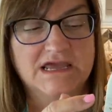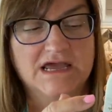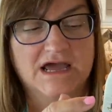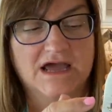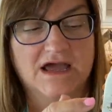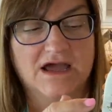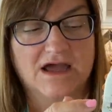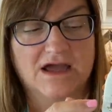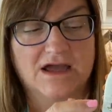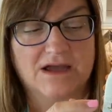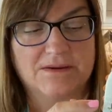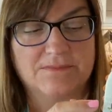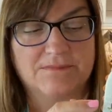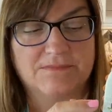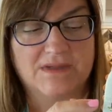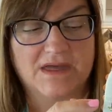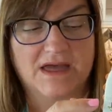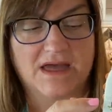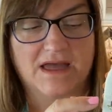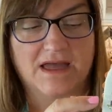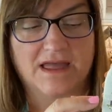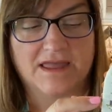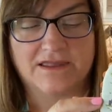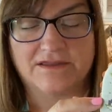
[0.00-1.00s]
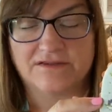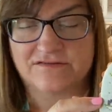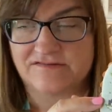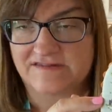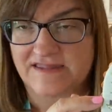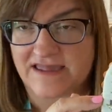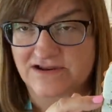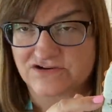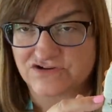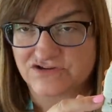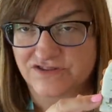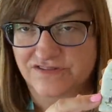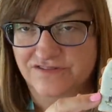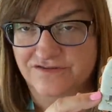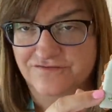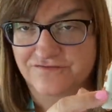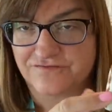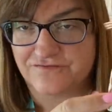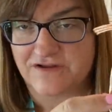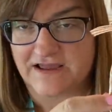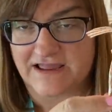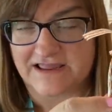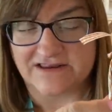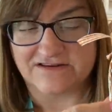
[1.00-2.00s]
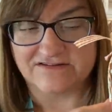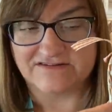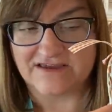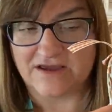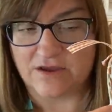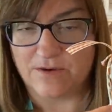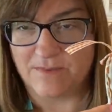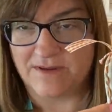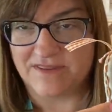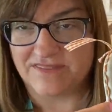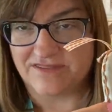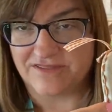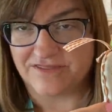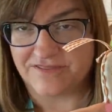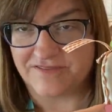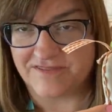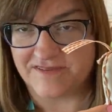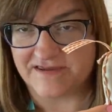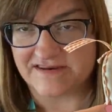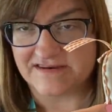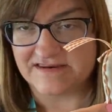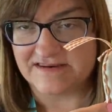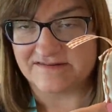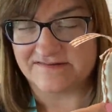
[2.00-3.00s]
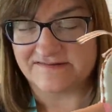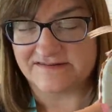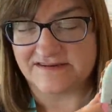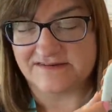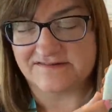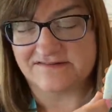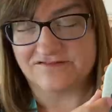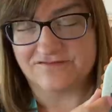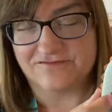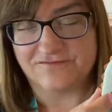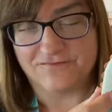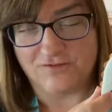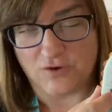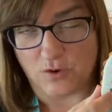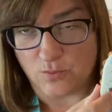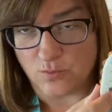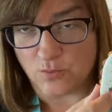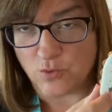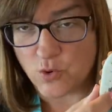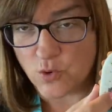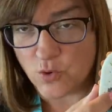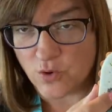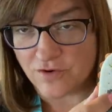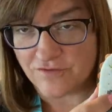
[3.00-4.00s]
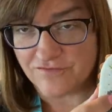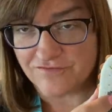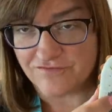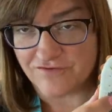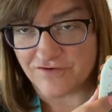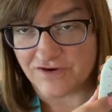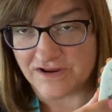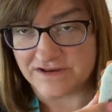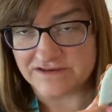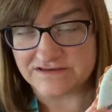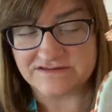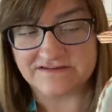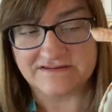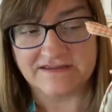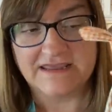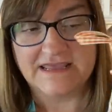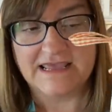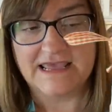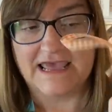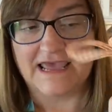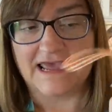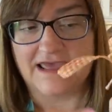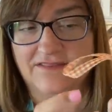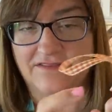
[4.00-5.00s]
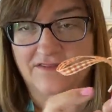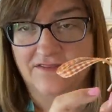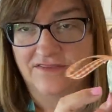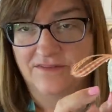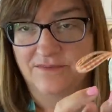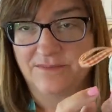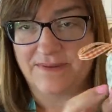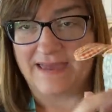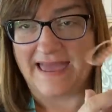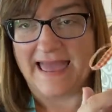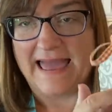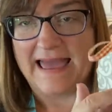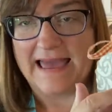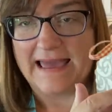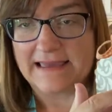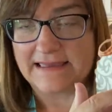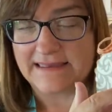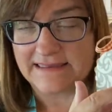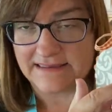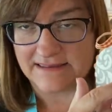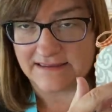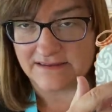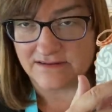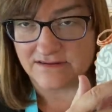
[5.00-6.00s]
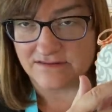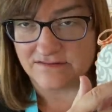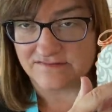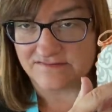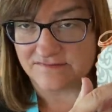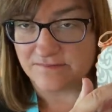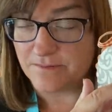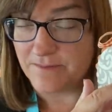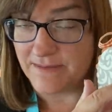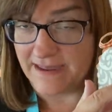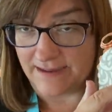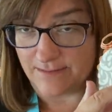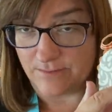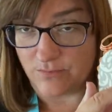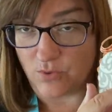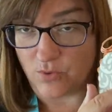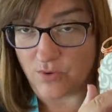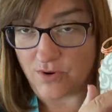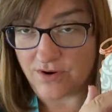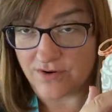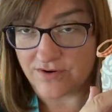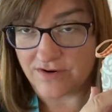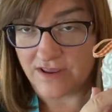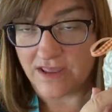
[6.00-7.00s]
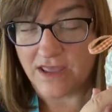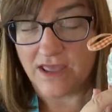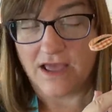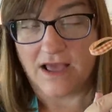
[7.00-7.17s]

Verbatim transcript: Um, is actually the, I can tell by the thickness, it's a foam core front, and then the back is mat board.